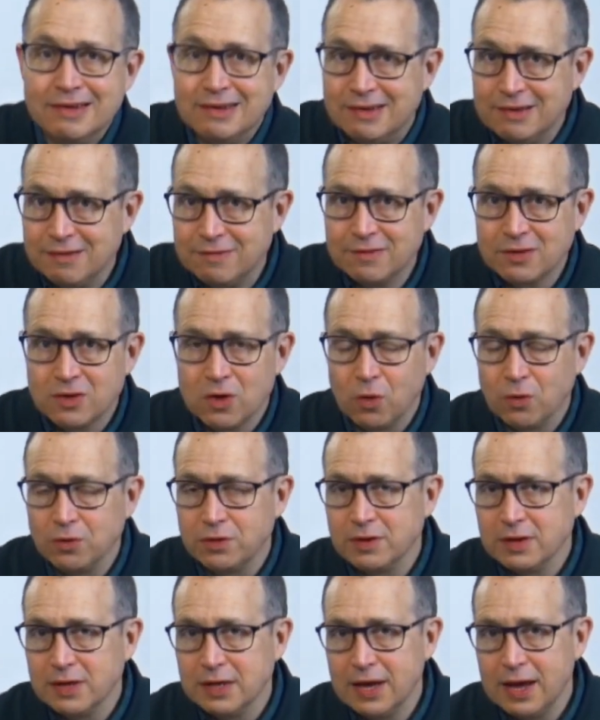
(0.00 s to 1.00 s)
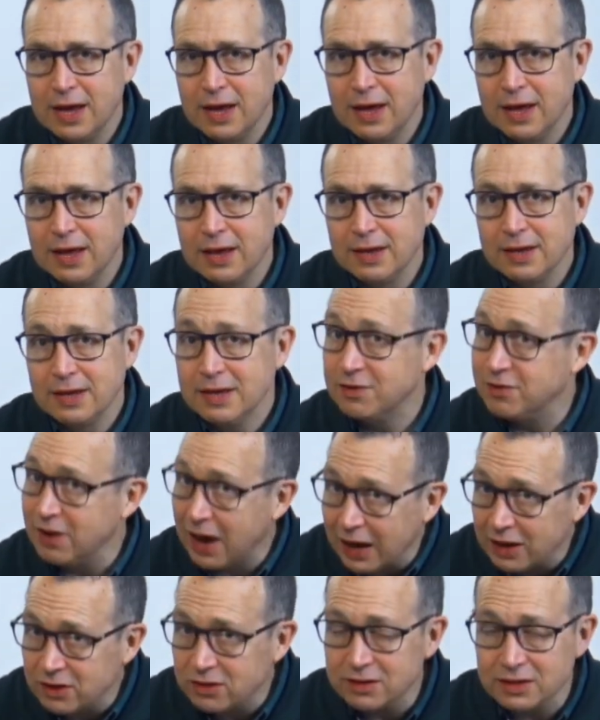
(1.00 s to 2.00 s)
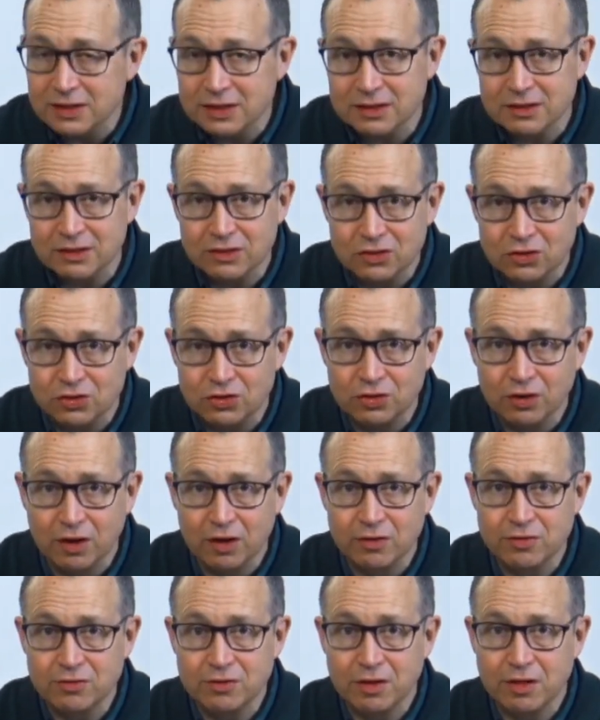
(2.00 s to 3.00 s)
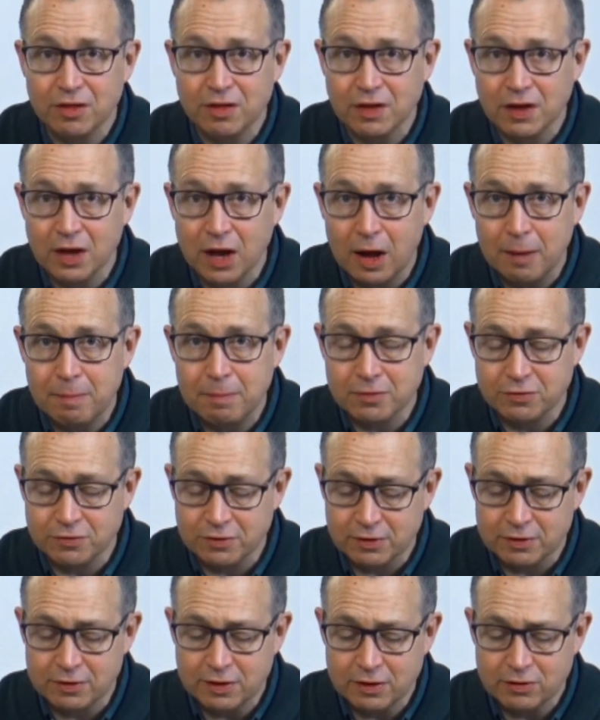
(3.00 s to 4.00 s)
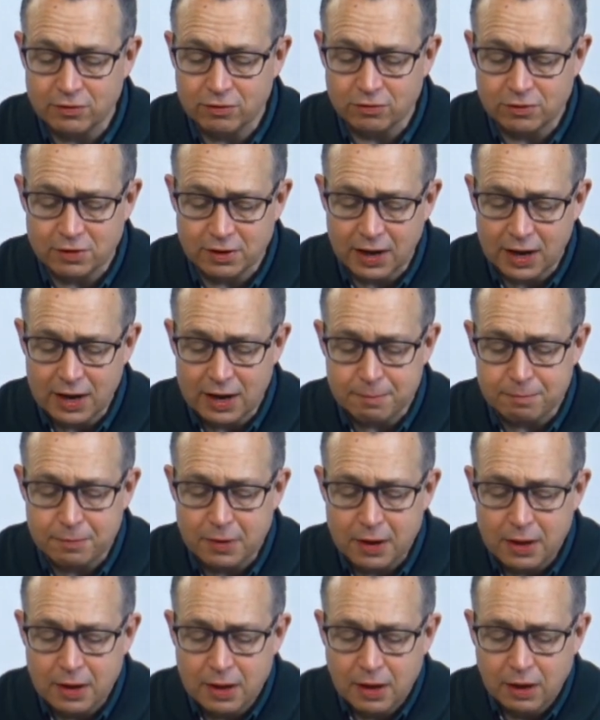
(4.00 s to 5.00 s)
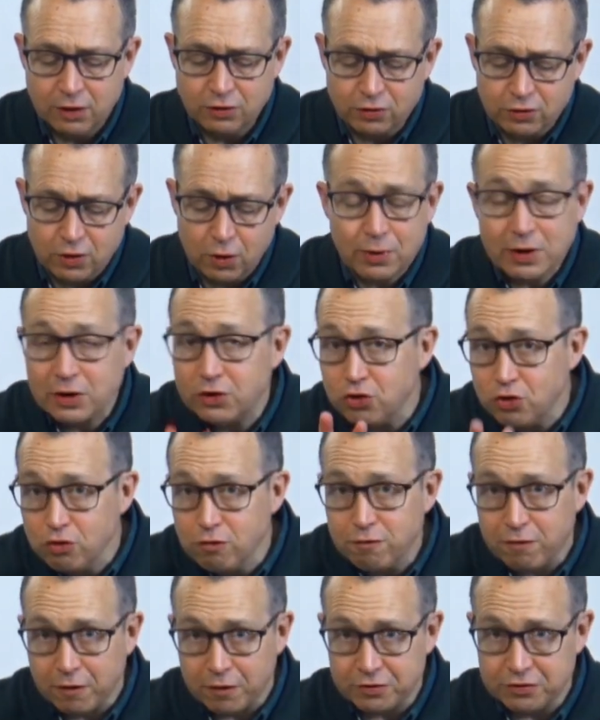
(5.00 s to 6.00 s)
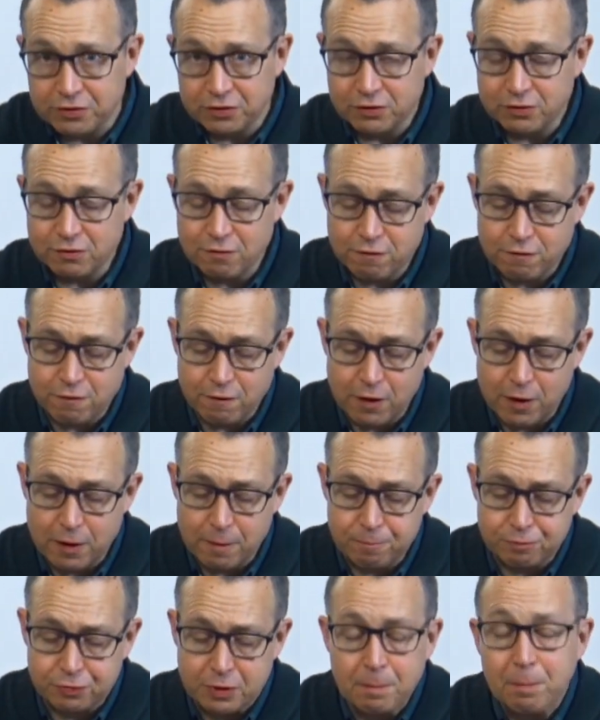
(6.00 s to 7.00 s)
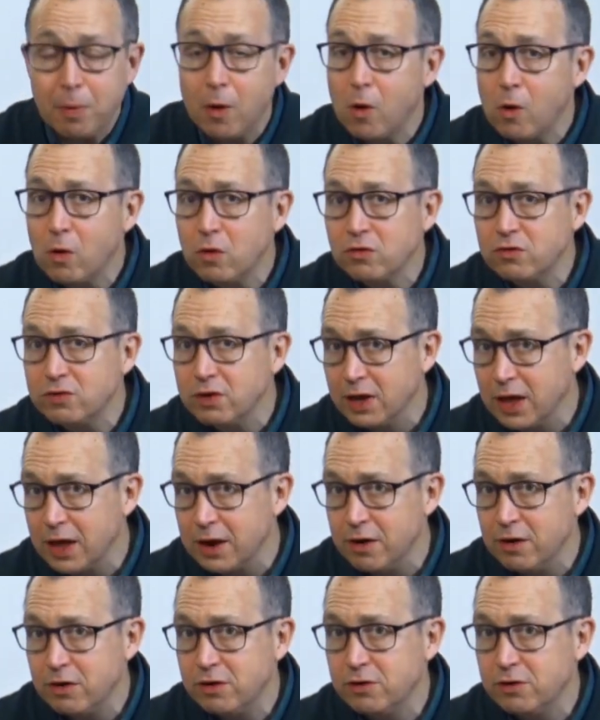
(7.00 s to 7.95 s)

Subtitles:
difficulty. And it's actually just the opposite. And so today I'm just going to read two verses from Paul's letter